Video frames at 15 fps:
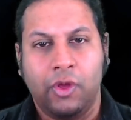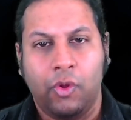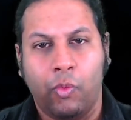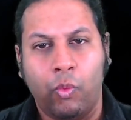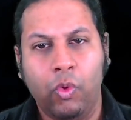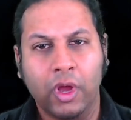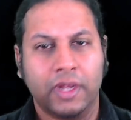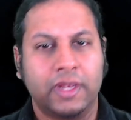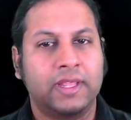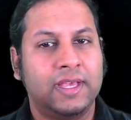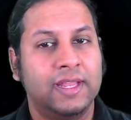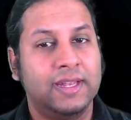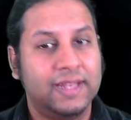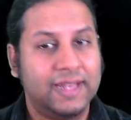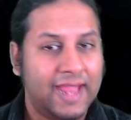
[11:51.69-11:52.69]
what
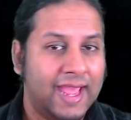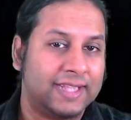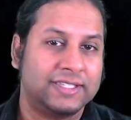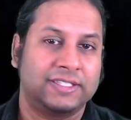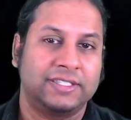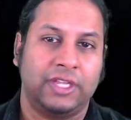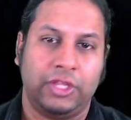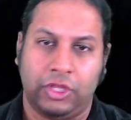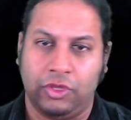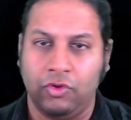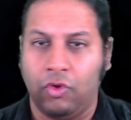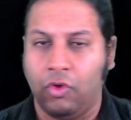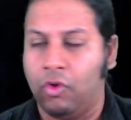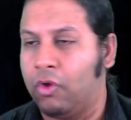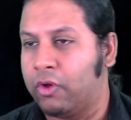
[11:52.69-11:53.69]
connects
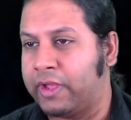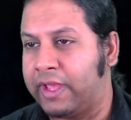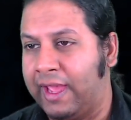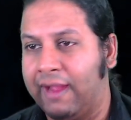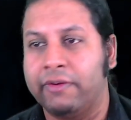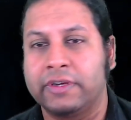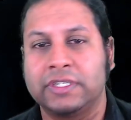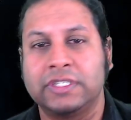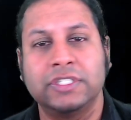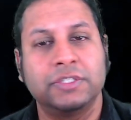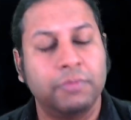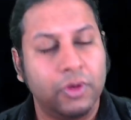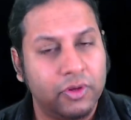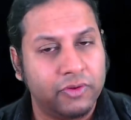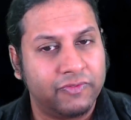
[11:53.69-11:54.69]
your character's
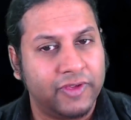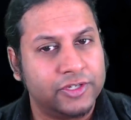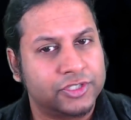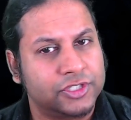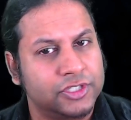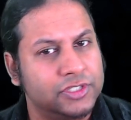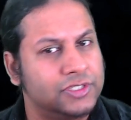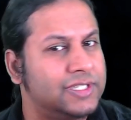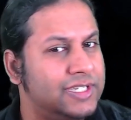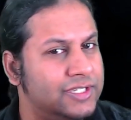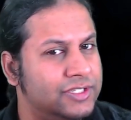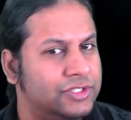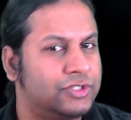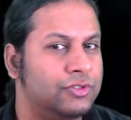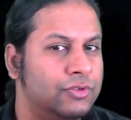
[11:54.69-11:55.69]
motivations
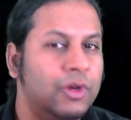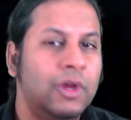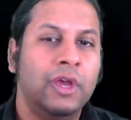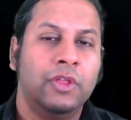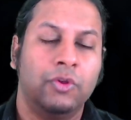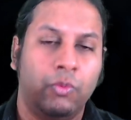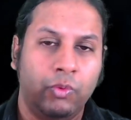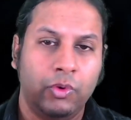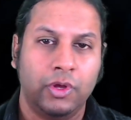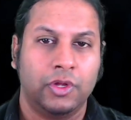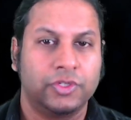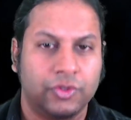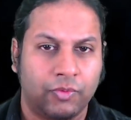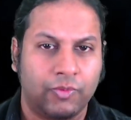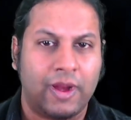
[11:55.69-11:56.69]
into the
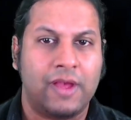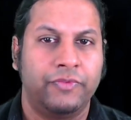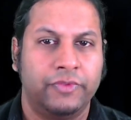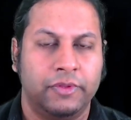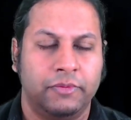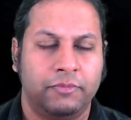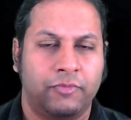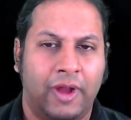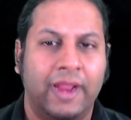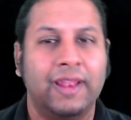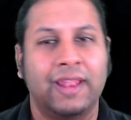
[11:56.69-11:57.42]
world around them, right?